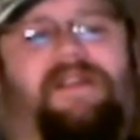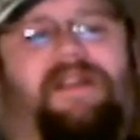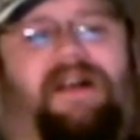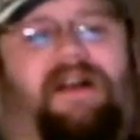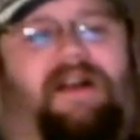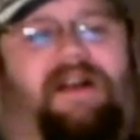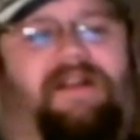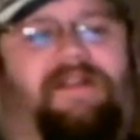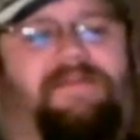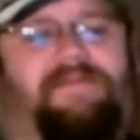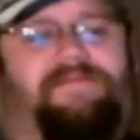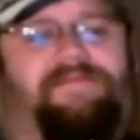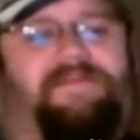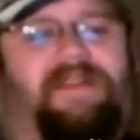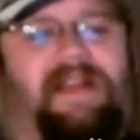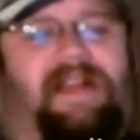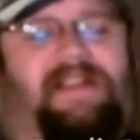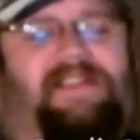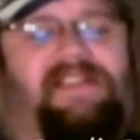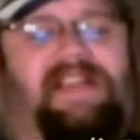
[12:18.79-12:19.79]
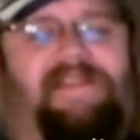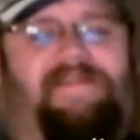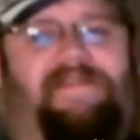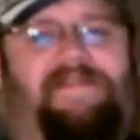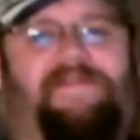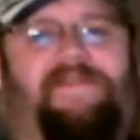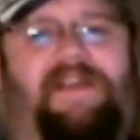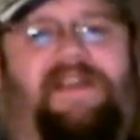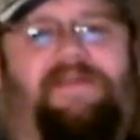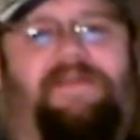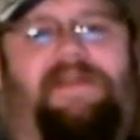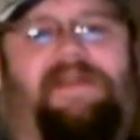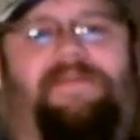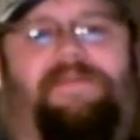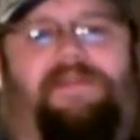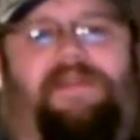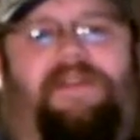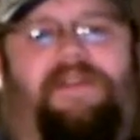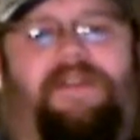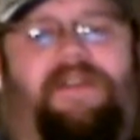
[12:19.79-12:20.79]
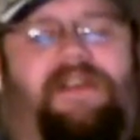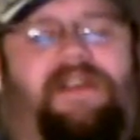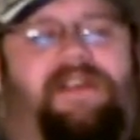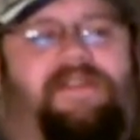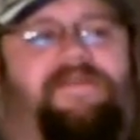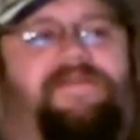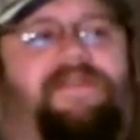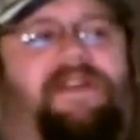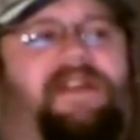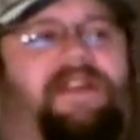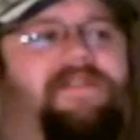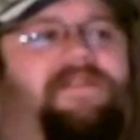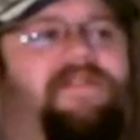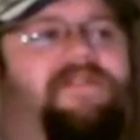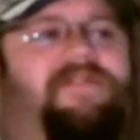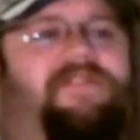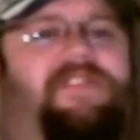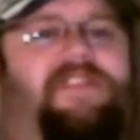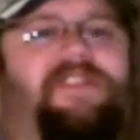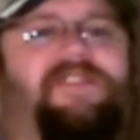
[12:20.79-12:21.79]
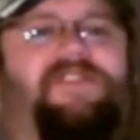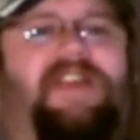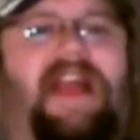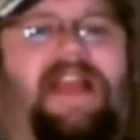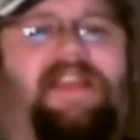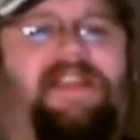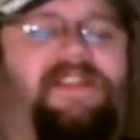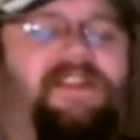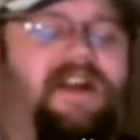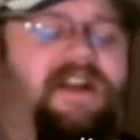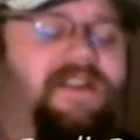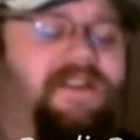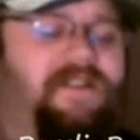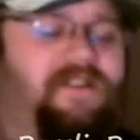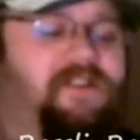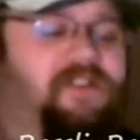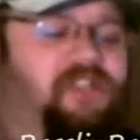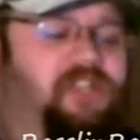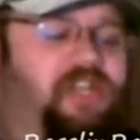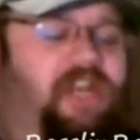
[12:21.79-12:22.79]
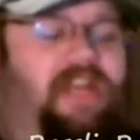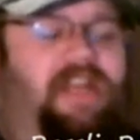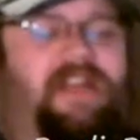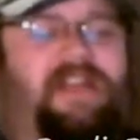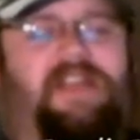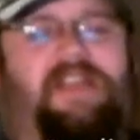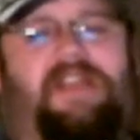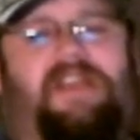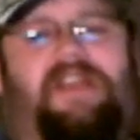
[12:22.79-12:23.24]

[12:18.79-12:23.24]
I got sick of it fucking being blurry and fucking losing the tracking on it and shit.